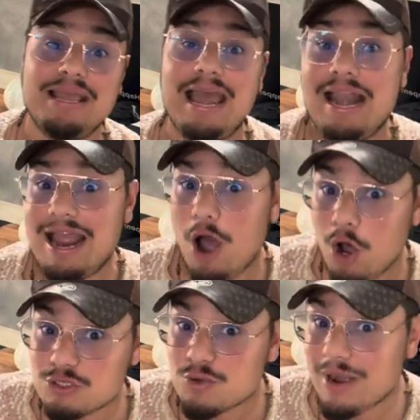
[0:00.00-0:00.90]
And I
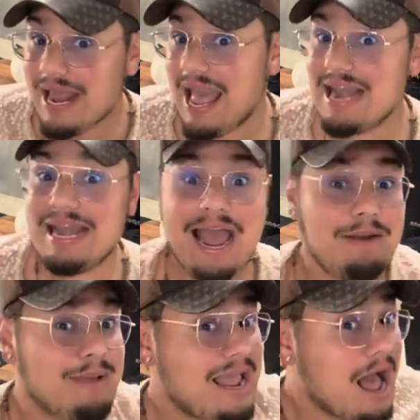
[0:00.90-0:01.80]
also went ahead and had
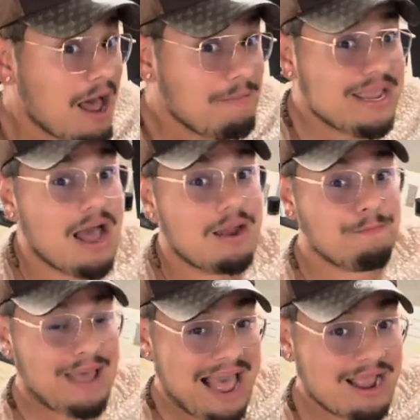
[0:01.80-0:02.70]
my hubby
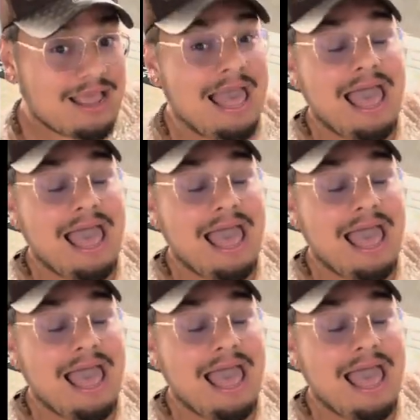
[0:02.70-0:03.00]
unpack